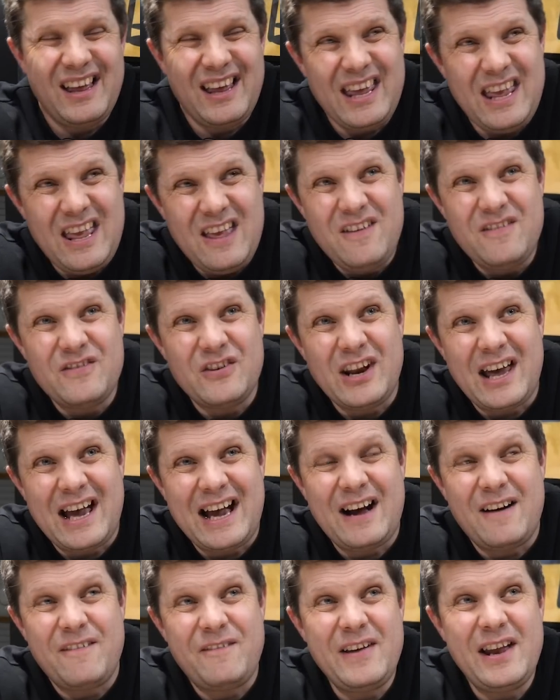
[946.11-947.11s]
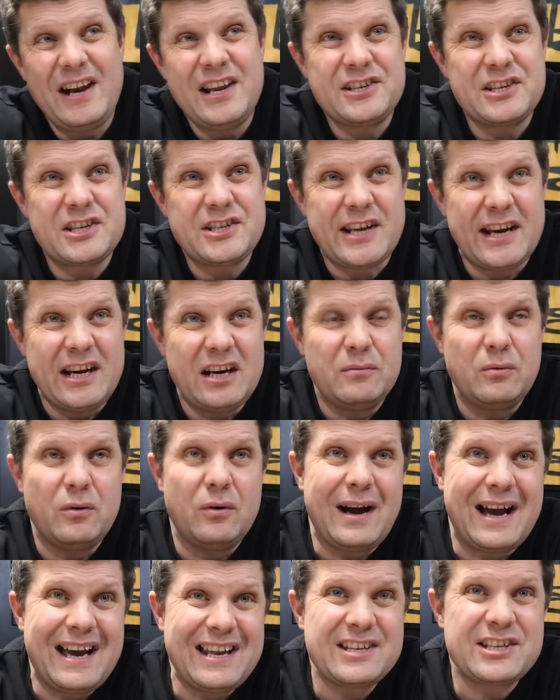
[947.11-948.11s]
even at a fairly
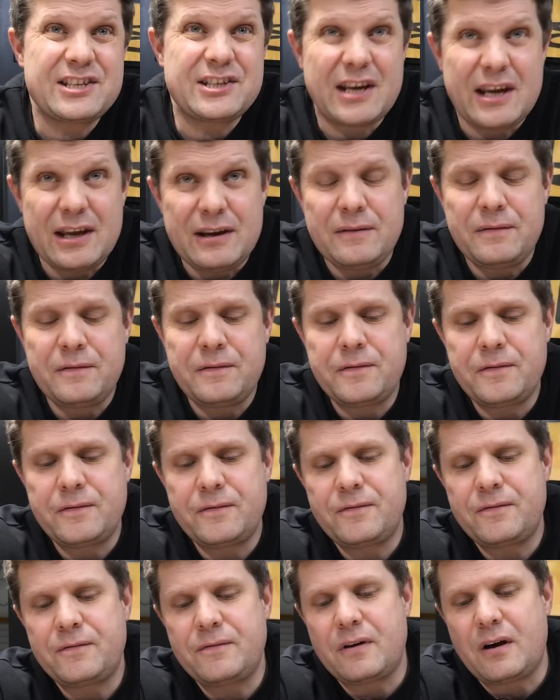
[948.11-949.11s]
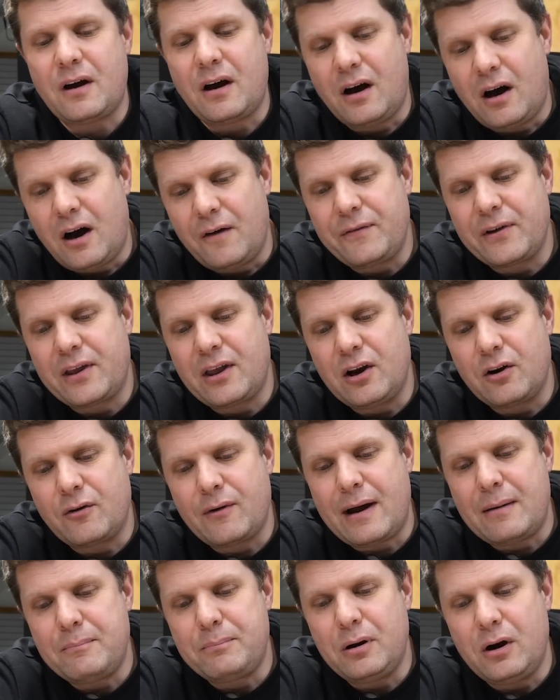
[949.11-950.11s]
sustainable and safe 0.5
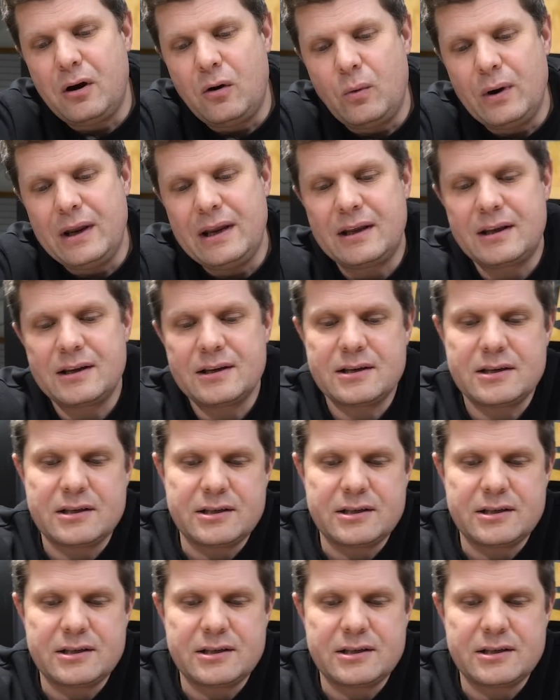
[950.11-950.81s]
kilogram per week.